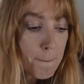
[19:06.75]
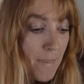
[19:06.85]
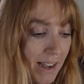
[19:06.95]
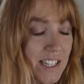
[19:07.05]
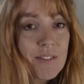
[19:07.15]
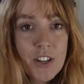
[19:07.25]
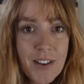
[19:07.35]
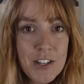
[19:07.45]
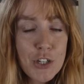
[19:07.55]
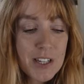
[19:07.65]
massive
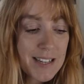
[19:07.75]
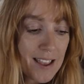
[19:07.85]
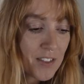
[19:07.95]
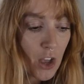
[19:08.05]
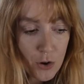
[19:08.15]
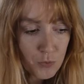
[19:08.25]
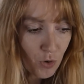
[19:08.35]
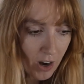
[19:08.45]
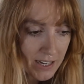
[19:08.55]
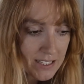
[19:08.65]
adventures in their own
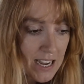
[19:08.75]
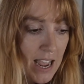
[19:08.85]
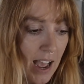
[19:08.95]
right.